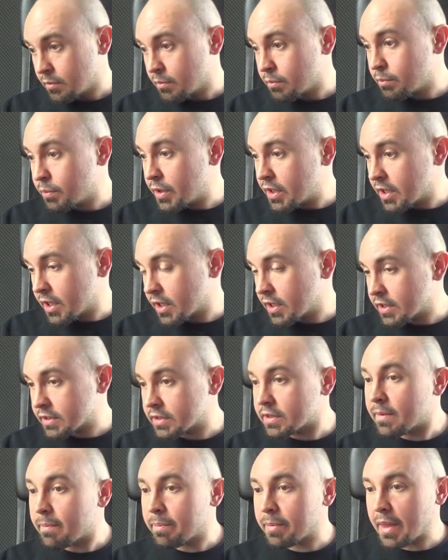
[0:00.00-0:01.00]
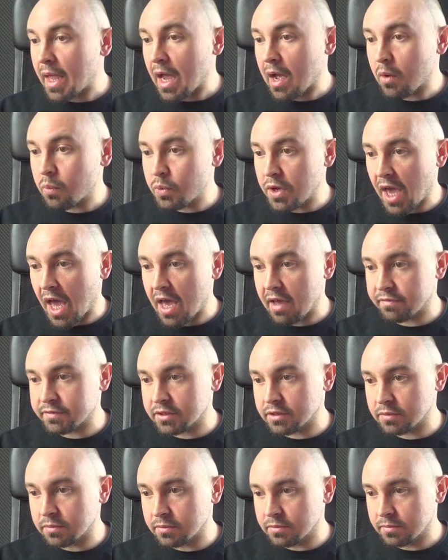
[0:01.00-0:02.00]
because now we have
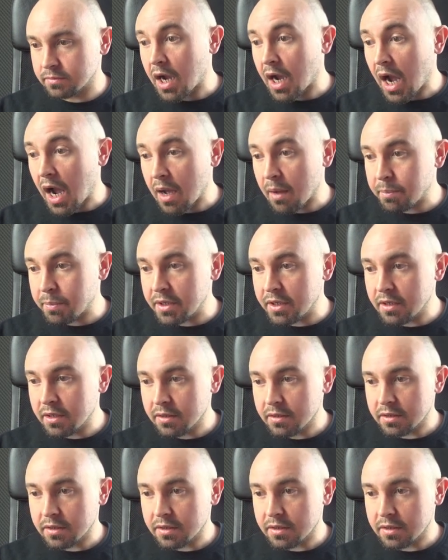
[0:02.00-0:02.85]
to copy